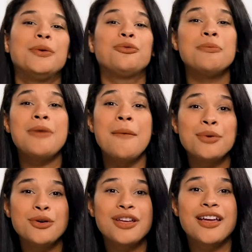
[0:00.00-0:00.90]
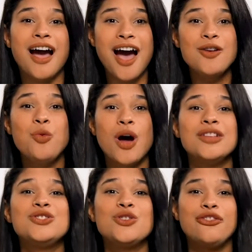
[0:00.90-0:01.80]
But remember, God
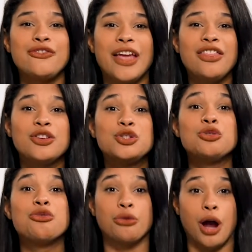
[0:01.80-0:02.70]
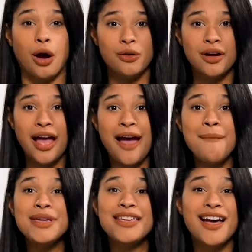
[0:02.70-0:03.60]
wants your faith to grow.
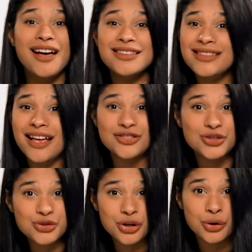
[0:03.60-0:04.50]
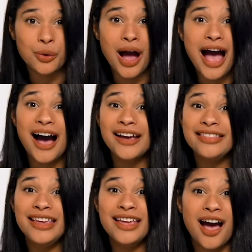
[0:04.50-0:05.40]
And because that's true, I
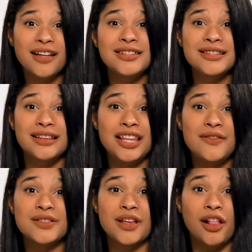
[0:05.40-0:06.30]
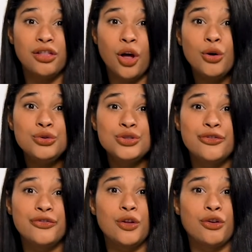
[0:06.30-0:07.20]
think God doesn't leave us alone to
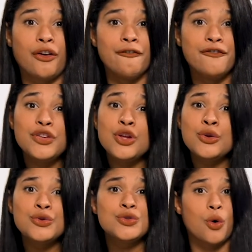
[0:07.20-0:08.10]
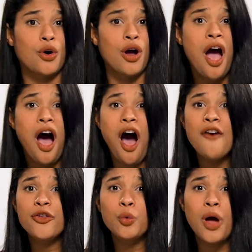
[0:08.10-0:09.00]
feel confused or
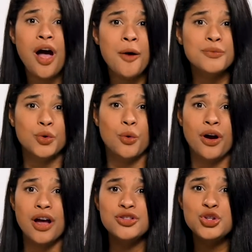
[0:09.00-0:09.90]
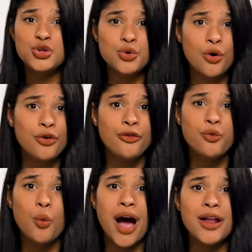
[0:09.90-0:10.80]
overwhelmed or unsure
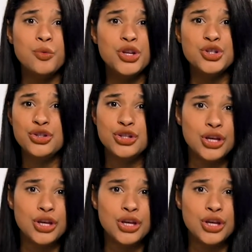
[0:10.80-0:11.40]
of what we should